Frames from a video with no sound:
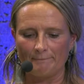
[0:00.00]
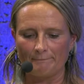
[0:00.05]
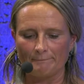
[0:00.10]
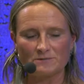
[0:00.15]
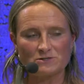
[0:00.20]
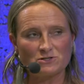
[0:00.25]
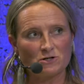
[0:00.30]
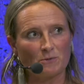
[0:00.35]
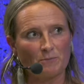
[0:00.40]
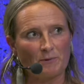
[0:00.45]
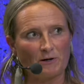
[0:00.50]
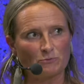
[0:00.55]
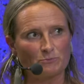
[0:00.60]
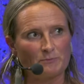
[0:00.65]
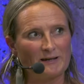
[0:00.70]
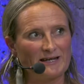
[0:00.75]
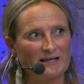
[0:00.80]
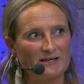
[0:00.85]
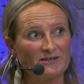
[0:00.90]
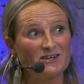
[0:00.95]
talk about
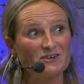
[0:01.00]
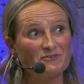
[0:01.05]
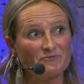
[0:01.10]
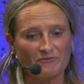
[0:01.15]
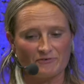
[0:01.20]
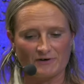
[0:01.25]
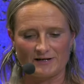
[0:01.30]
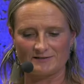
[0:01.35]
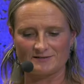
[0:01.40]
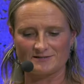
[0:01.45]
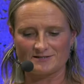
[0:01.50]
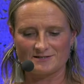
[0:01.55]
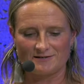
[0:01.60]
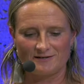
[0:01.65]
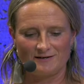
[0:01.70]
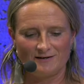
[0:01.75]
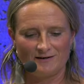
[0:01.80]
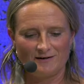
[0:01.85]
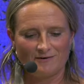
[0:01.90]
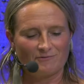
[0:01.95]
many different
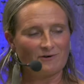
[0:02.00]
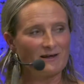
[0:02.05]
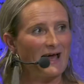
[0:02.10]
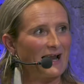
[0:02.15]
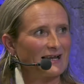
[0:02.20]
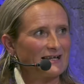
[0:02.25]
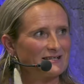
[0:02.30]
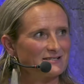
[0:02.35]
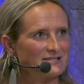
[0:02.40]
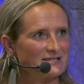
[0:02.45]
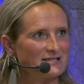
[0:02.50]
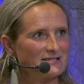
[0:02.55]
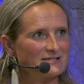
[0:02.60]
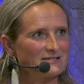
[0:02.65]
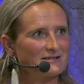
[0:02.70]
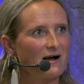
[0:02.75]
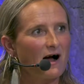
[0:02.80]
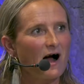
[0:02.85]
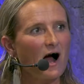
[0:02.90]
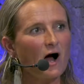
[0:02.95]
realities.
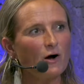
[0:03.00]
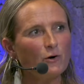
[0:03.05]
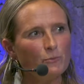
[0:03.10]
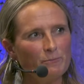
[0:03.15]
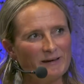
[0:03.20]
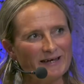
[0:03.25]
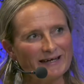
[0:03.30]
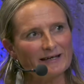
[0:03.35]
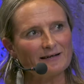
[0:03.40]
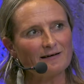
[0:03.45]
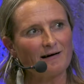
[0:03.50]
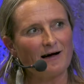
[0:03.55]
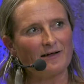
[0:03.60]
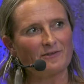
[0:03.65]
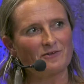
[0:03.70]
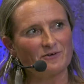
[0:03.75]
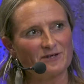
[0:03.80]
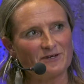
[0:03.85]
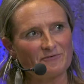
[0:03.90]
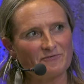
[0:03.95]
How big are
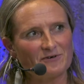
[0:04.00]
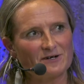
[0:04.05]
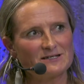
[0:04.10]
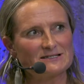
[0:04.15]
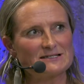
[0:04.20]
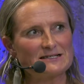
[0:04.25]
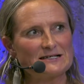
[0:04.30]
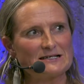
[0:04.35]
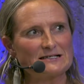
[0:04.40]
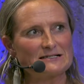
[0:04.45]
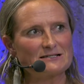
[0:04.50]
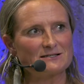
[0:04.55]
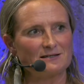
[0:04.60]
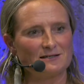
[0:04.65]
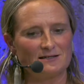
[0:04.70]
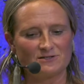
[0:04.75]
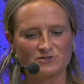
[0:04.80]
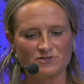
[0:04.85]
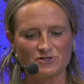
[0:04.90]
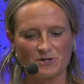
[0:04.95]
the differences
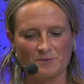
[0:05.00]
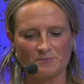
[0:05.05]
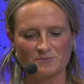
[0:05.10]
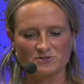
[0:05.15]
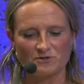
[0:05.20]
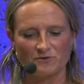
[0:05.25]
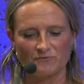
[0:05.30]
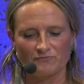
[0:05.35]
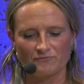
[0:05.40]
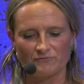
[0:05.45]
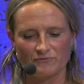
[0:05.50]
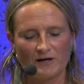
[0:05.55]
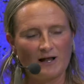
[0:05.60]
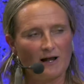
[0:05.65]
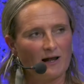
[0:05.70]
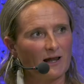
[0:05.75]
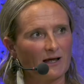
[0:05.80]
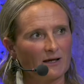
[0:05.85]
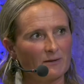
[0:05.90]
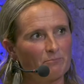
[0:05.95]
in terms of
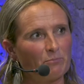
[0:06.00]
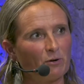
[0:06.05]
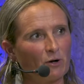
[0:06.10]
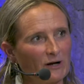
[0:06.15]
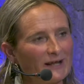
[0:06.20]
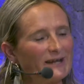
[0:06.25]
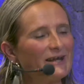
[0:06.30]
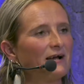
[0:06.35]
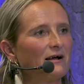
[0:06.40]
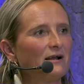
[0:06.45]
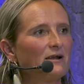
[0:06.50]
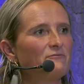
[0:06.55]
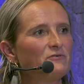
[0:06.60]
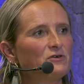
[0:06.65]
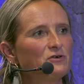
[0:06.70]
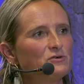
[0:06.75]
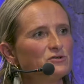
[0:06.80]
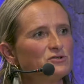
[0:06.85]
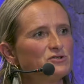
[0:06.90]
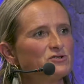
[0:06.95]
political
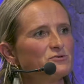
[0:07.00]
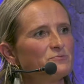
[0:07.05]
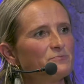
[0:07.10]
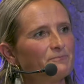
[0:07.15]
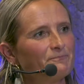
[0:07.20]
views?